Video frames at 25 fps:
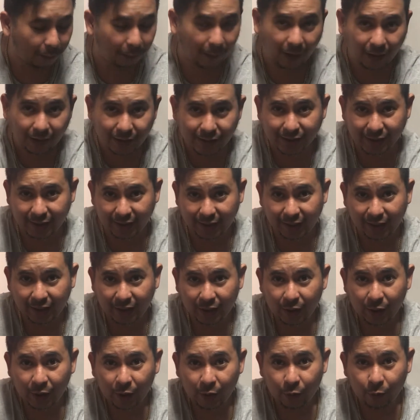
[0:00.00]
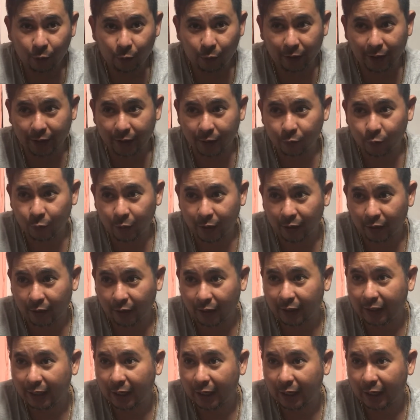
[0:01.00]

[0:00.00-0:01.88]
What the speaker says: policy wherein we are